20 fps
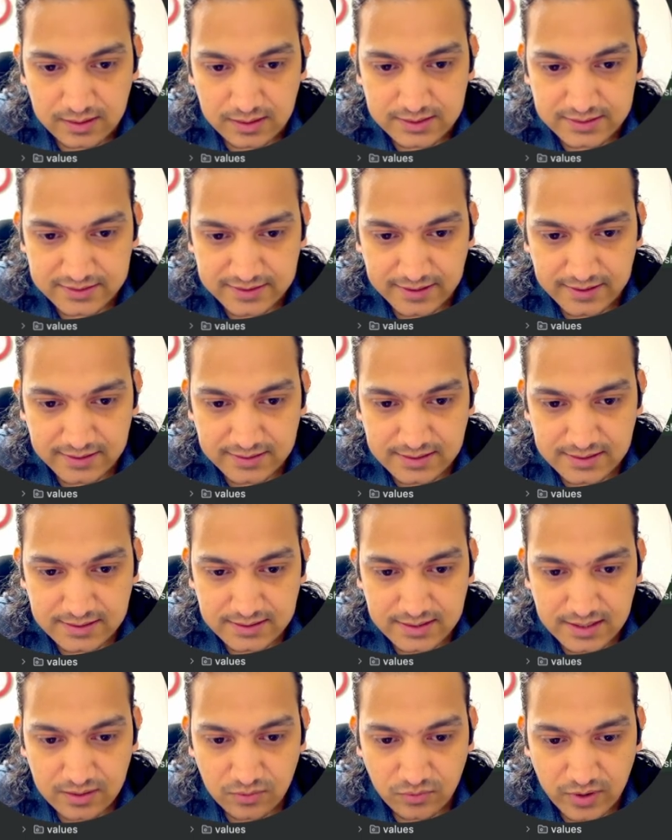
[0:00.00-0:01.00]
status is
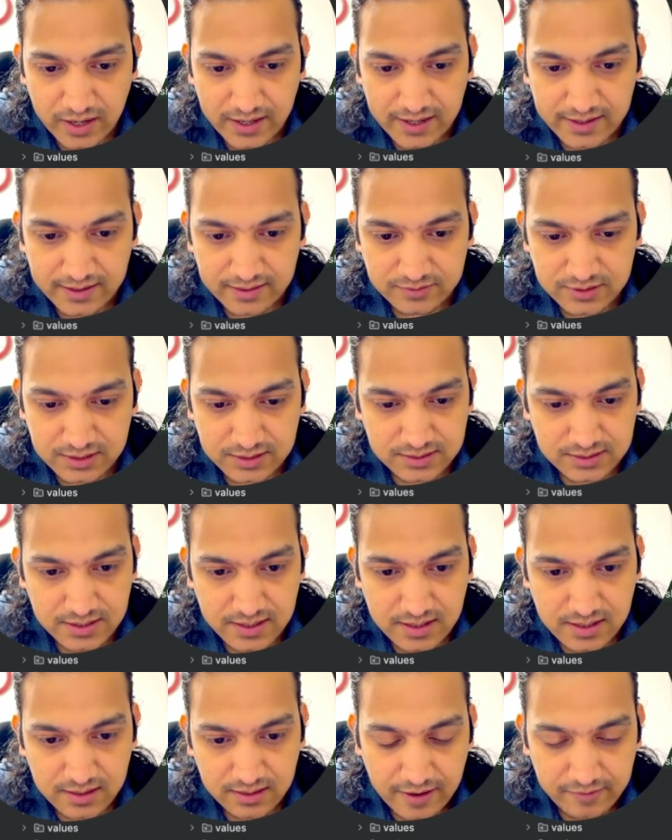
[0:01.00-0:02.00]
there, one items is
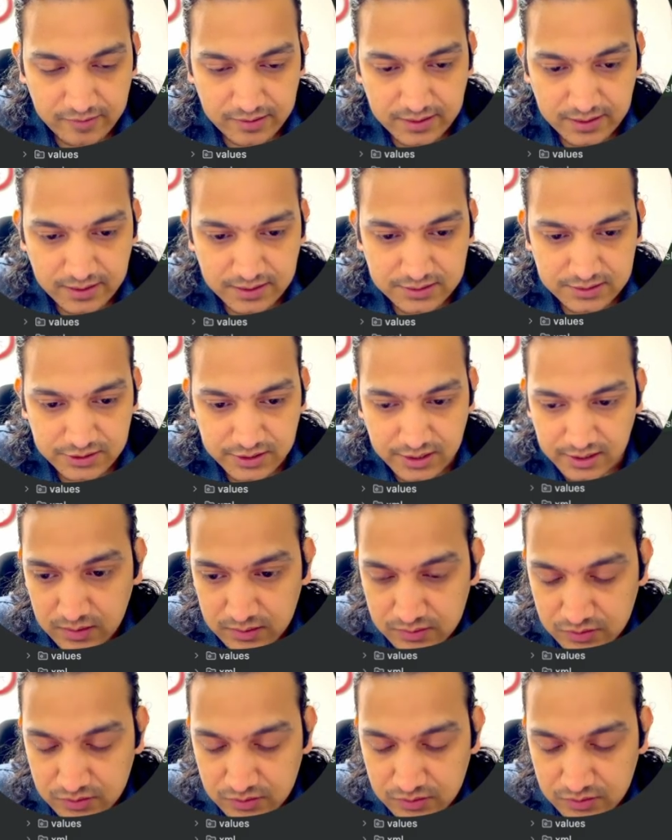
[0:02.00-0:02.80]
there, everything is there.